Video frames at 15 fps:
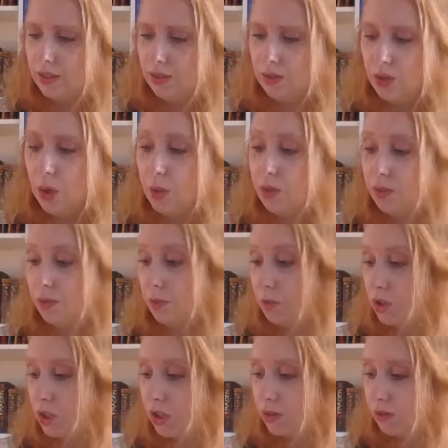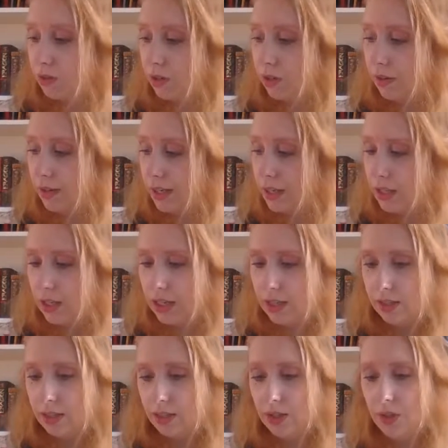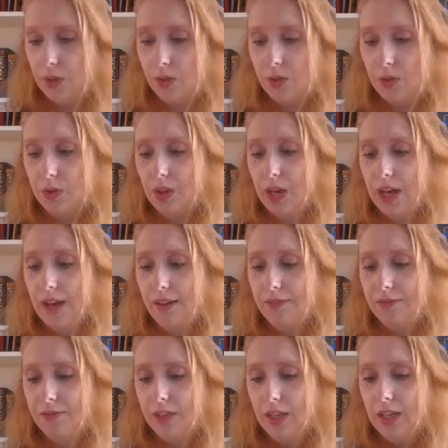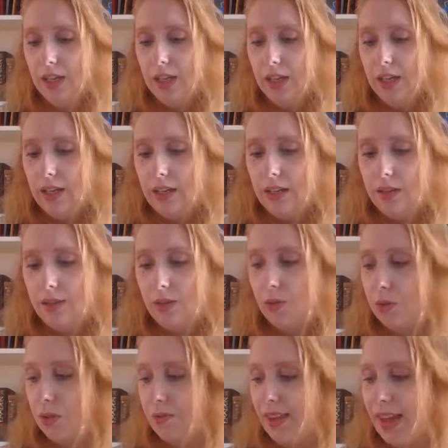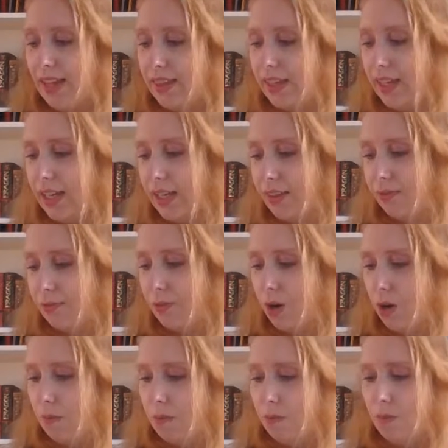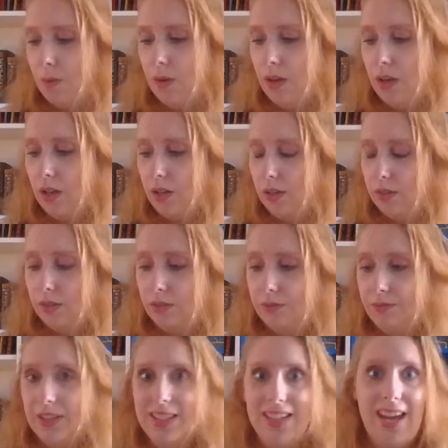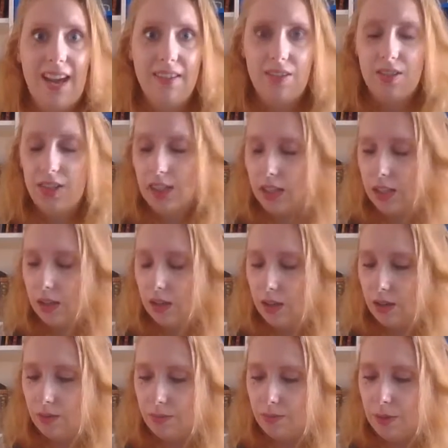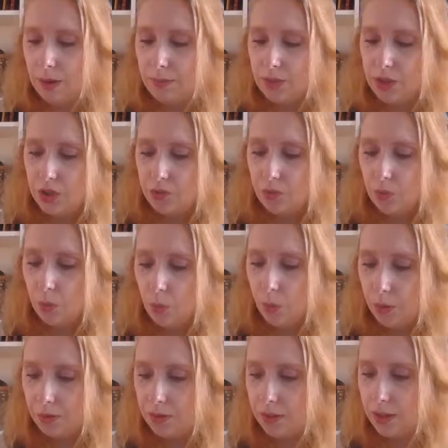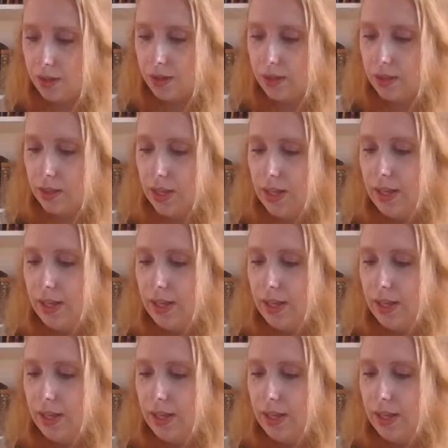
notes from a children's laureate, and so you have sort of essays from fantastic published authors.